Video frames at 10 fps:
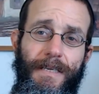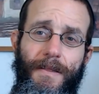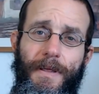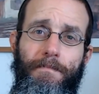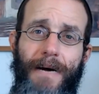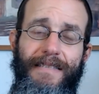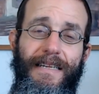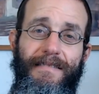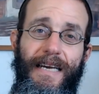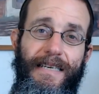The
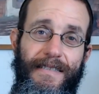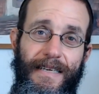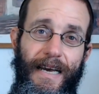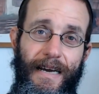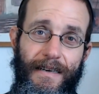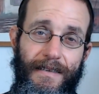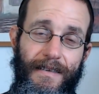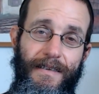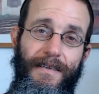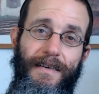matzah takes care
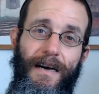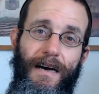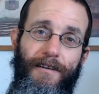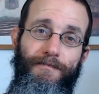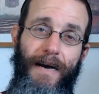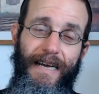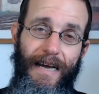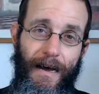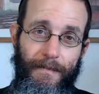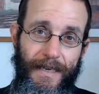of my
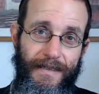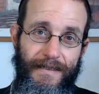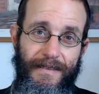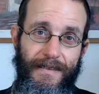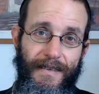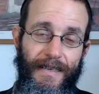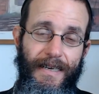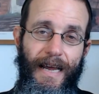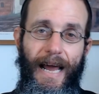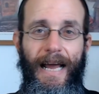chametz,
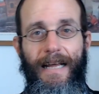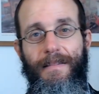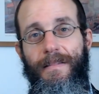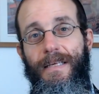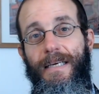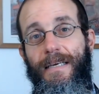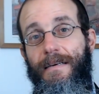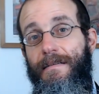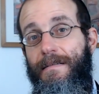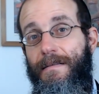and the
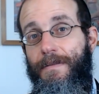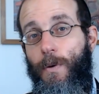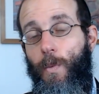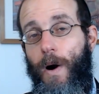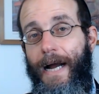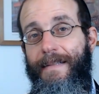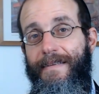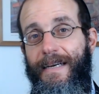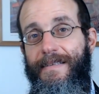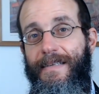wine
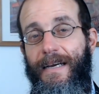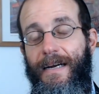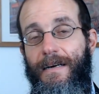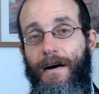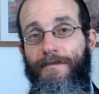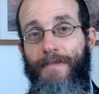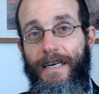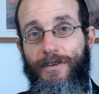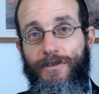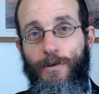takes care of my
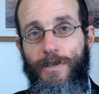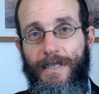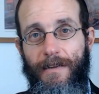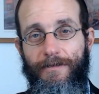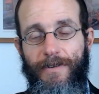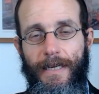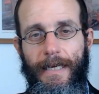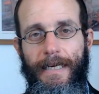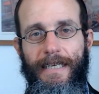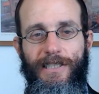true self.
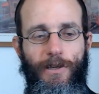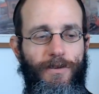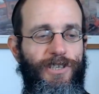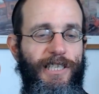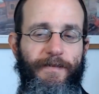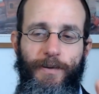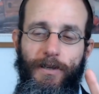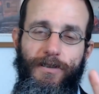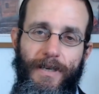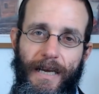So just
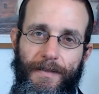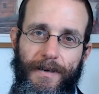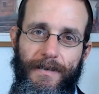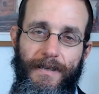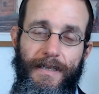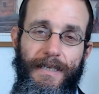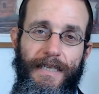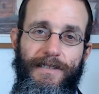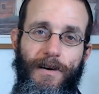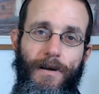put together,
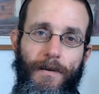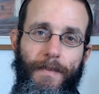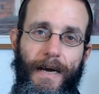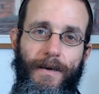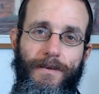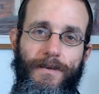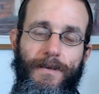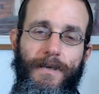it's all about